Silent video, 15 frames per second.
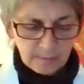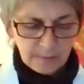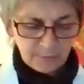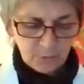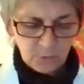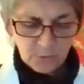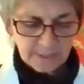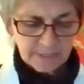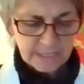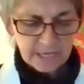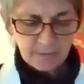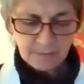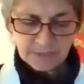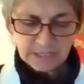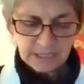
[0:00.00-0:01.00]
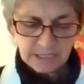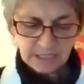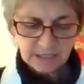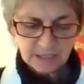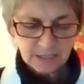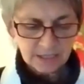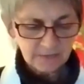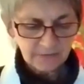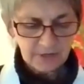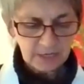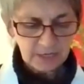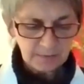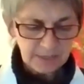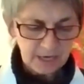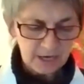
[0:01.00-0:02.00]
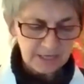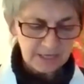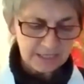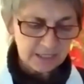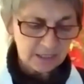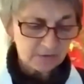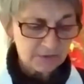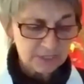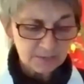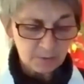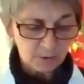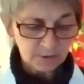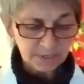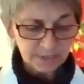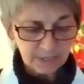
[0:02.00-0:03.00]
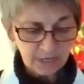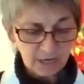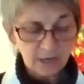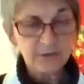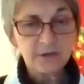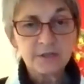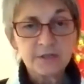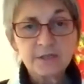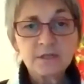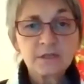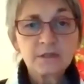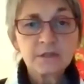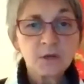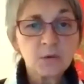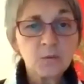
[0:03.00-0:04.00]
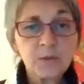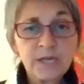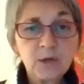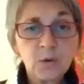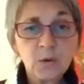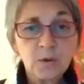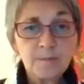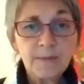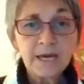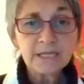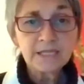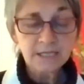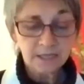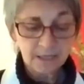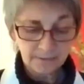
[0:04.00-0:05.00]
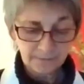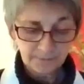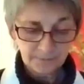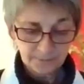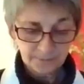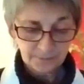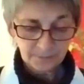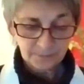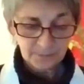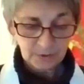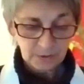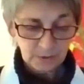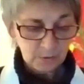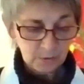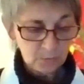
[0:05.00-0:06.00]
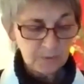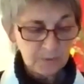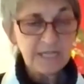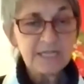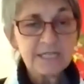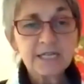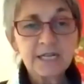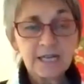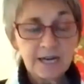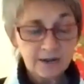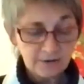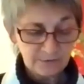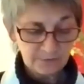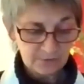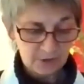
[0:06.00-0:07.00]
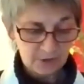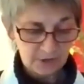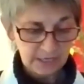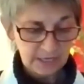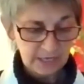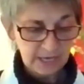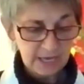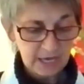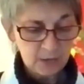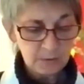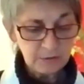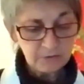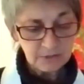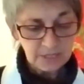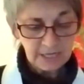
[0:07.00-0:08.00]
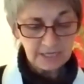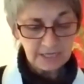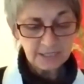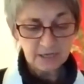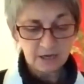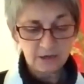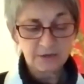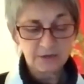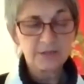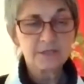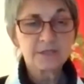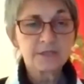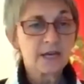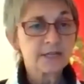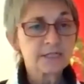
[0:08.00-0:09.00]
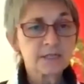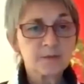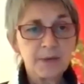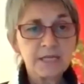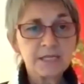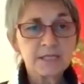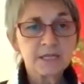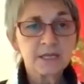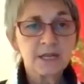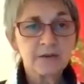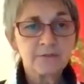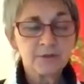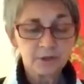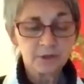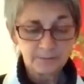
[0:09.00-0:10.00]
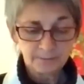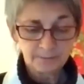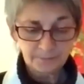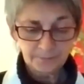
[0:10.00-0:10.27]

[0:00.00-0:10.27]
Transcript: before attempting to develop the ideal response to others that we call metta, we need to clarify how we relate to others at a basic level,